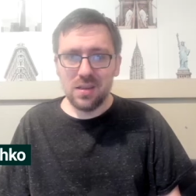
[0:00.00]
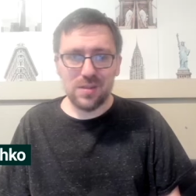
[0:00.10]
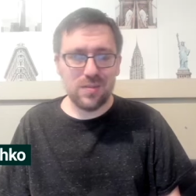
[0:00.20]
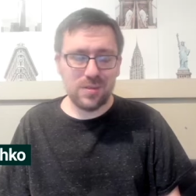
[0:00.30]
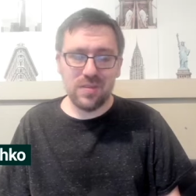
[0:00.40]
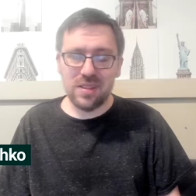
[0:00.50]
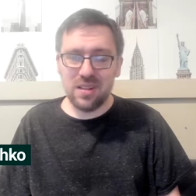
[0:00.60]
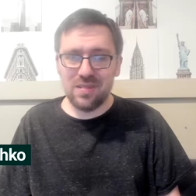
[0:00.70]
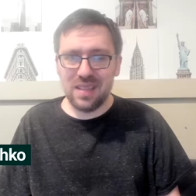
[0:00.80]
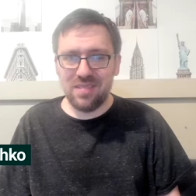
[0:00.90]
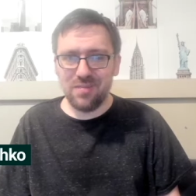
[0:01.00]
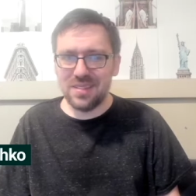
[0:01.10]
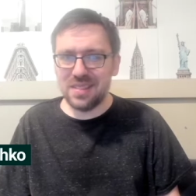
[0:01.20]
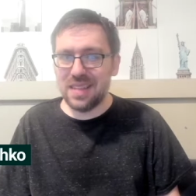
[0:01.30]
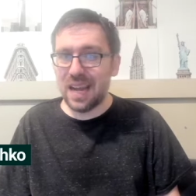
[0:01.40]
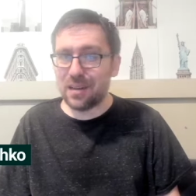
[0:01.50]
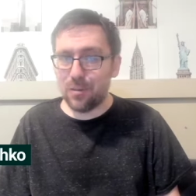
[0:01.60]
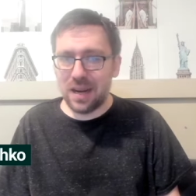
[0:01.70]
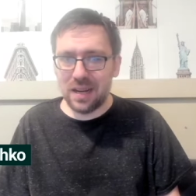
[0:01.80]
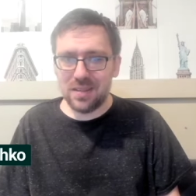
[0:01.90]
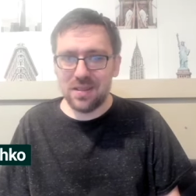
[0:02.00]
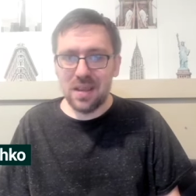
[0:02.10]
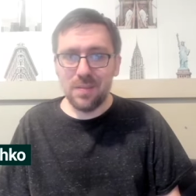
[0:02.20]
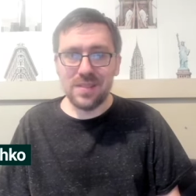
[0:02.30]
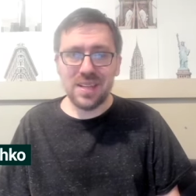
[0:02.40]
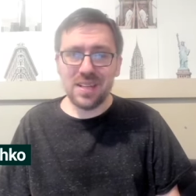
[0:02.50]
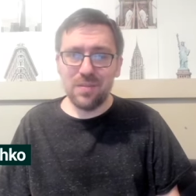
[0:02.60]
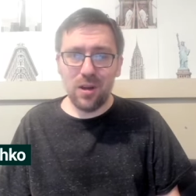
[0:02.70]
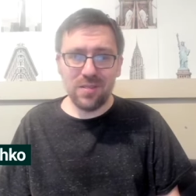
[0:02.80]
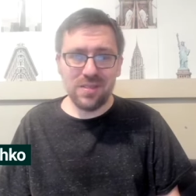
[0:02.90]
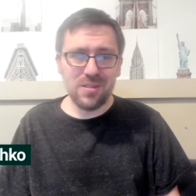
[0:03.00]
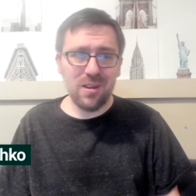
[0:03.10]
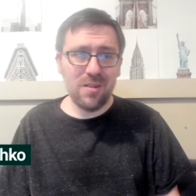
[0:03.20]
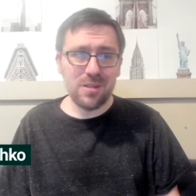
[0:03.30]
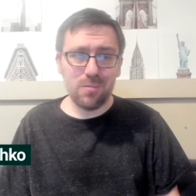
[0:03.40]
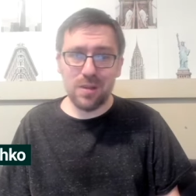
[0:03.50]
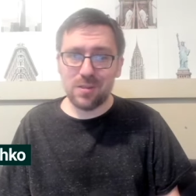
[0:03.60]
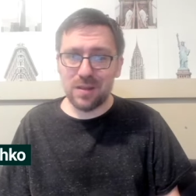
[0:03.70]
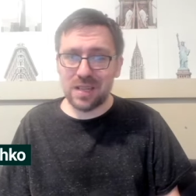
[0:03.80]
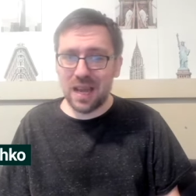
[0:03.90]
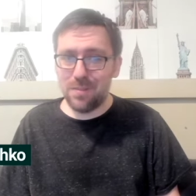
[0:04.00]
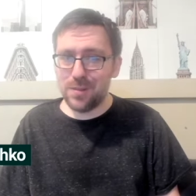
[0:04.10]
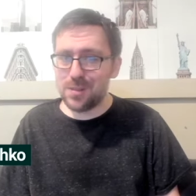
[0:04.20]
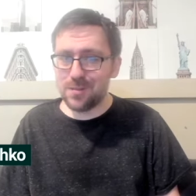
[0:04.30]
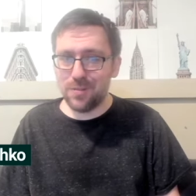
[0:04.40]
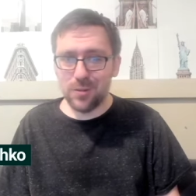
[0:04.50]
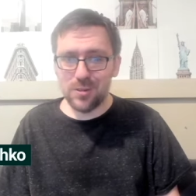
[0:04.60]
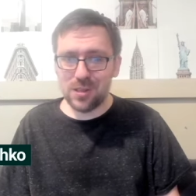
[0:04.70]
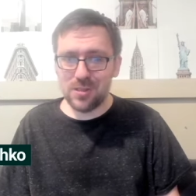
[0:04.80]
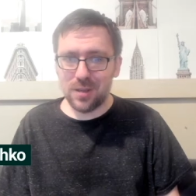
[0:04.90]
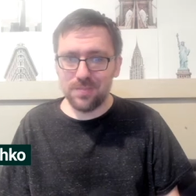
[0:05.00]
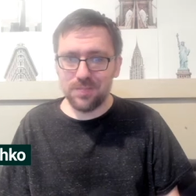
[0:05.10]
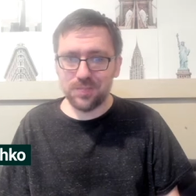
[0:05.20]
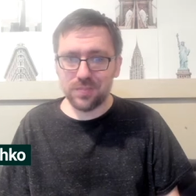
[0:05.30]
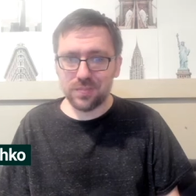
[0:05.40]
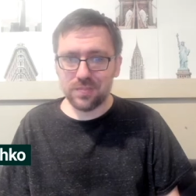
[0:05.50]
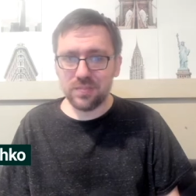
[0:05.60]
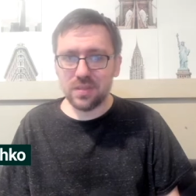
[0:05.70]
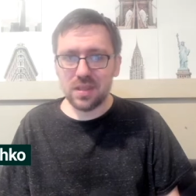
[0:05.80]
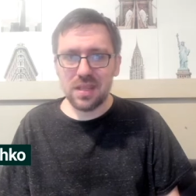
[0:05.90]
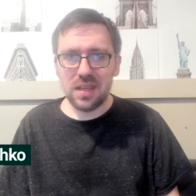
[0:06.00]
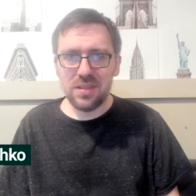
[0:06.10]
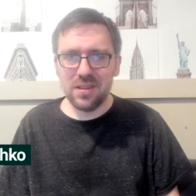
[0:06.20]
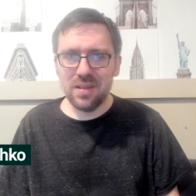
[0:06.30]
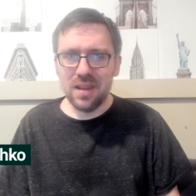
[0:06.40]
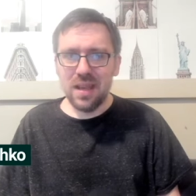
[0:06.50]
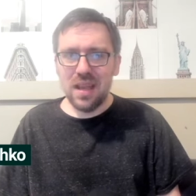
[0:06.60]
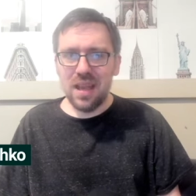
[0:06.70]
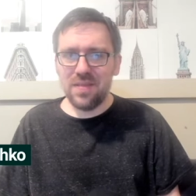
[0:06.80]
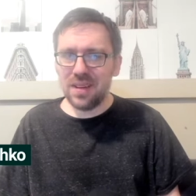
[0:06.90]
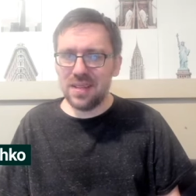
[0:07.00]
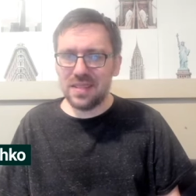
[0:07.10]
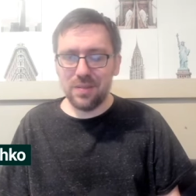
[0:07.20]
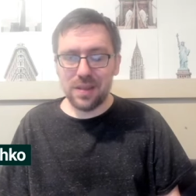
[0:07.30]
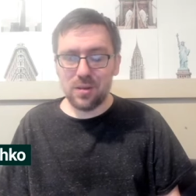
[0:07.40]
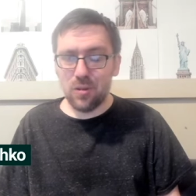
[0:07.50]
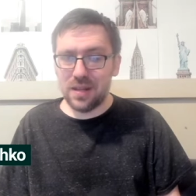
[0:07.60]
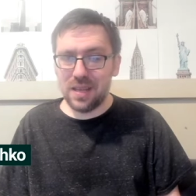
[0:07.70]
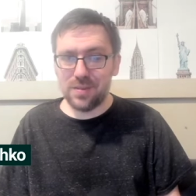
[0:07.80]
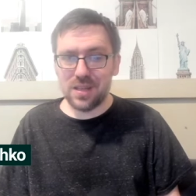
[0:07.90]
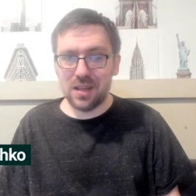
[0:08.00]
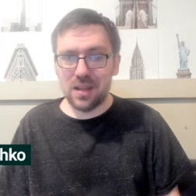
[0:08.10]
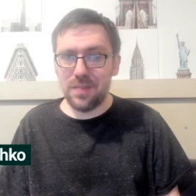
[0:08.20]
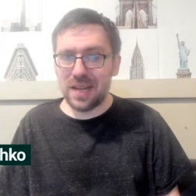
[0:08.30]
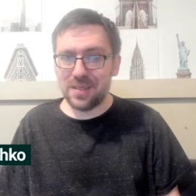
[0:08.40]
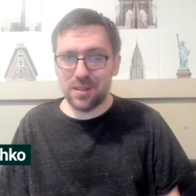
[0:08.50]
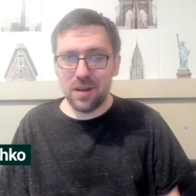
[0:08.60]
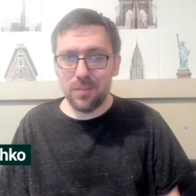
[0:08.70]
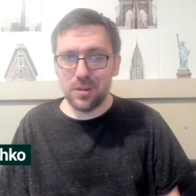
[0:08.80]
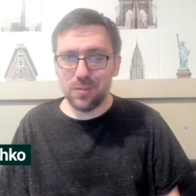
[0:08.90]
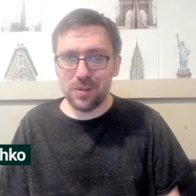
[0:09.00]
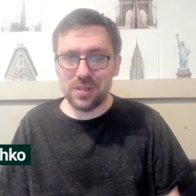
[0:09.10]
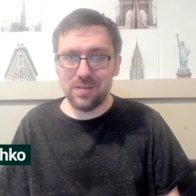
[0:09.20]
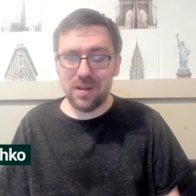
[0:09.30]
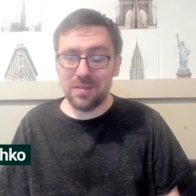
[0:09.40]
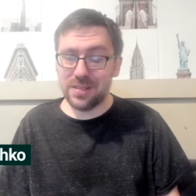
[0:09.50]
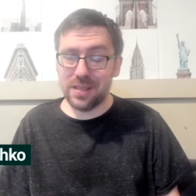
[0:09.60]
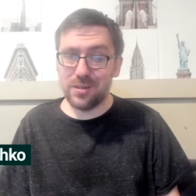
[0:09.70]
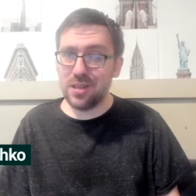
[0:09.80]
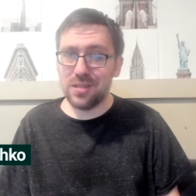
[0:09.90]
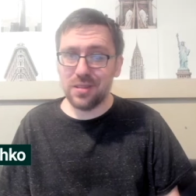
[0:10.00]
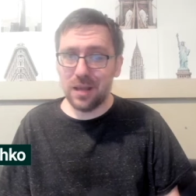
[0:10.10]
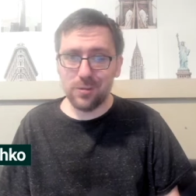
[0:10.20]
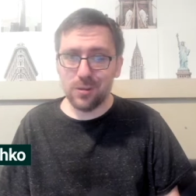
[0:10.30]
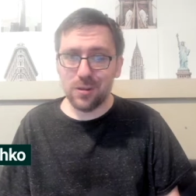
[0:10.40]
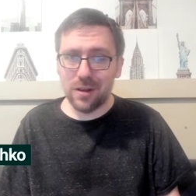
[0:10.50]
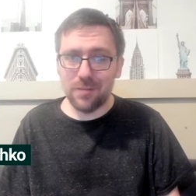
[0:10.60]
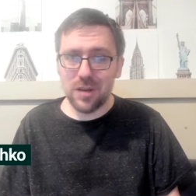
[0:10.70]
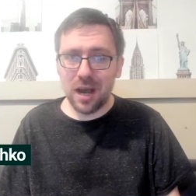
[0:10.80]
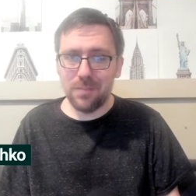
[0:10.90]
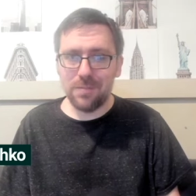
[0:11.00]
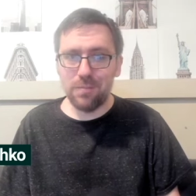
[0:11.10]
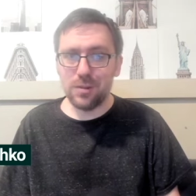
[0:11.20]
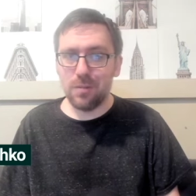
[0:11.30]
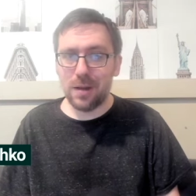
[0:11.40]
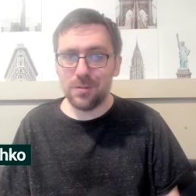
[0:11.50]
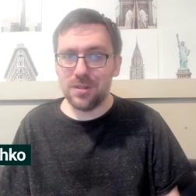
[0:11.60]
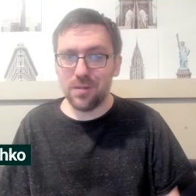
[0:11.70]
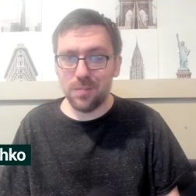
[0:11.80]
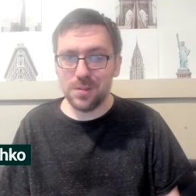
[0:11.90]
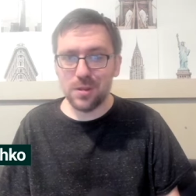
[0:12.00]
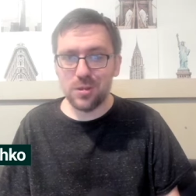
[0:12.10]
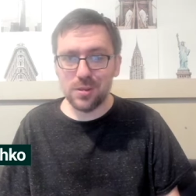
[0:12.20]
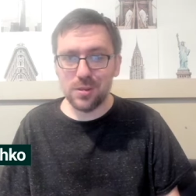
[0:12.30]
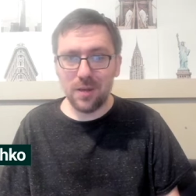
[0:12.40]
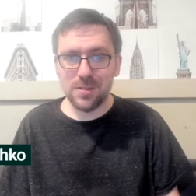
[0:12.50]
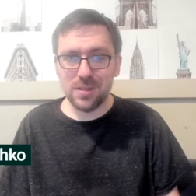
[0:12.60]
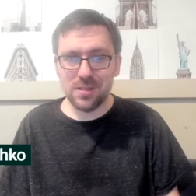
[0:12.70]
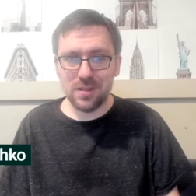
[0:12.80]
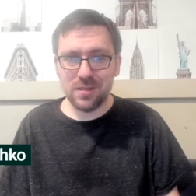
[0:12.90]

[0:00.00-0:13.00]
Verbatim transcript: Because, first of all, you know, he wasn't that great. But second of all, there's always a risk when a guy misses a full season. So if you're going to tell me that Corey Davis is going to come back as the number two receiver, I'm going to say the Jets did not do a good enough job with the wide receiver position this offseason.